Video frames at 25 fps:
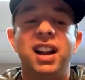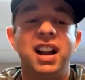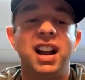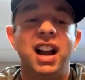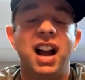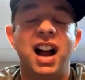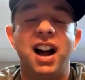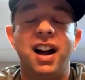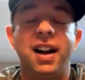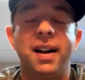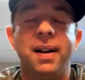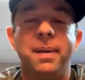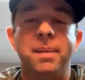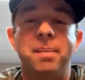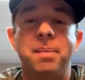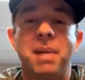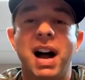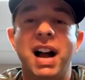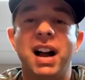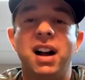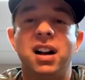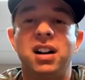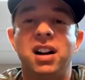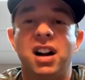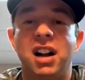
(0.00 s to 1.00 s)
My
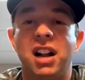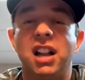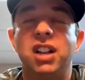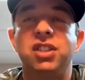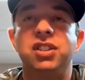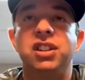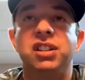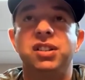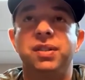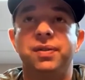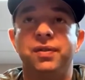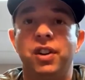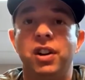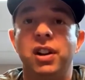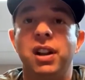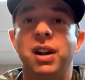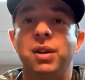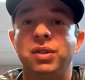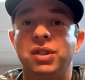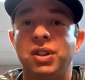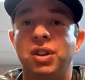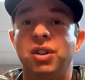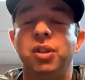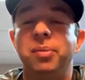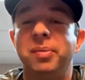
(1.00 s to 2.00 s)
oncologist full out
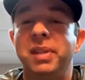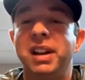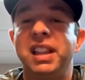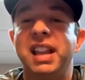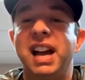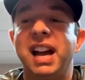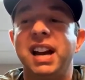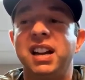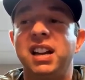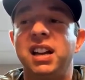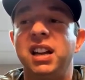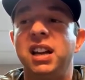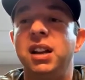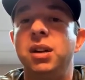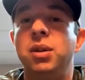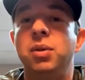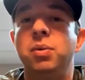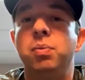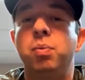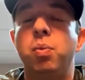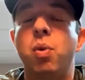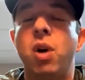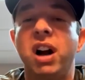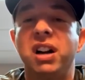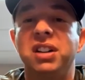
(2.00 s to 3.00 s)
told me that he
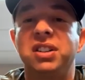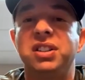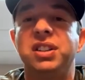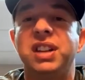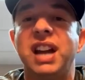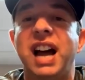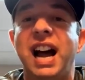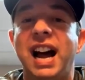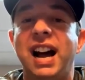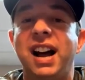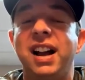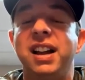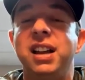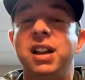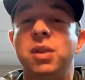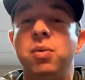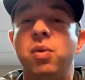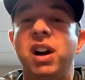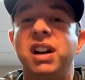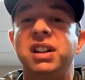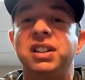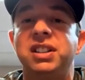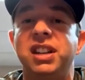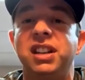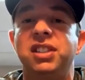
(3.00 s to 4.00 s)
wants
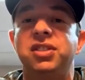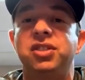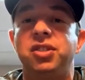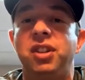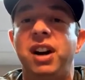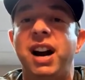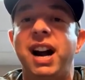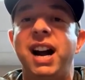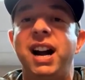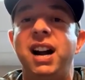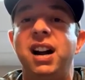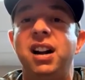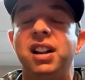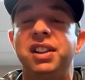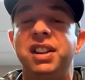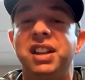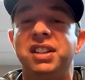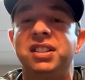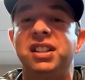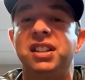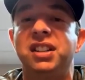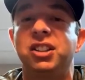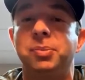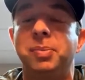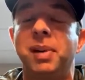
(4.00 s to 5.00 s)
this trial and
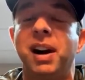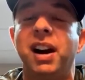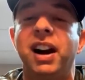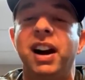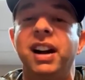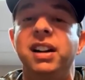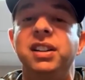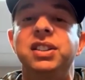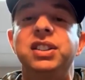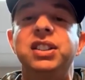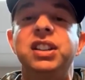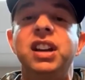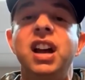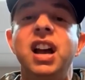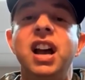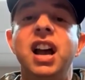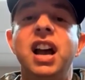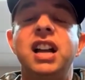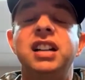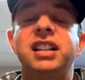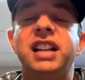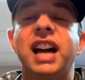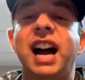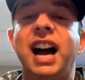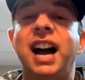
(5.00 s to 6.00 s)
this experience
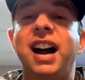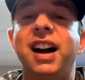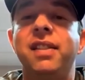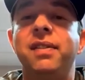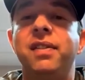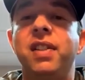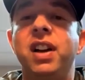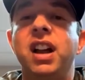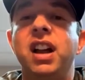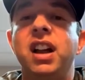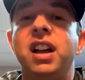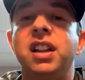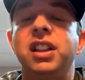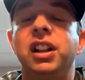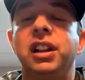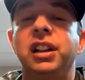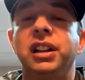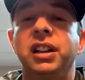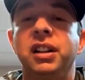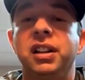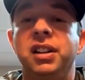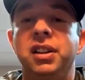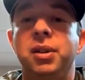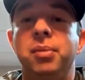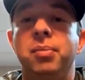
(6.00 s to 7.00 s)
to have the